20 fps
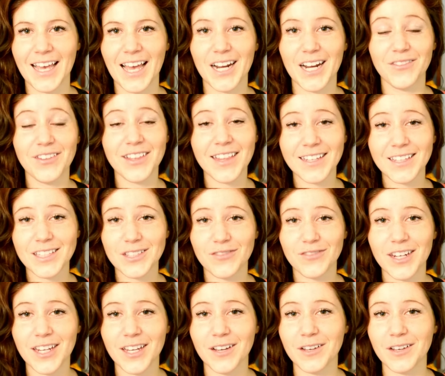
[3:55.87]
And if you like this
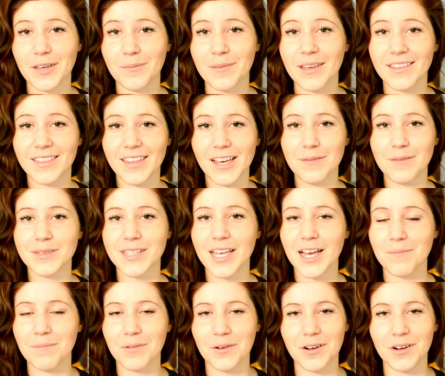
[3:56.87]
video, give me a thumbs
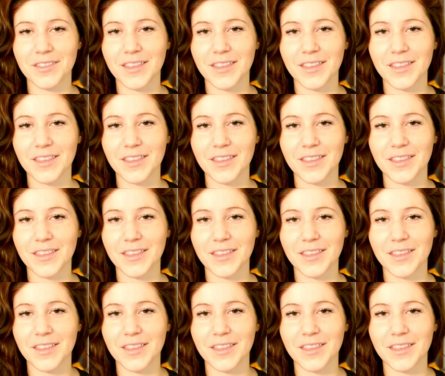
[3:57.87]
up or a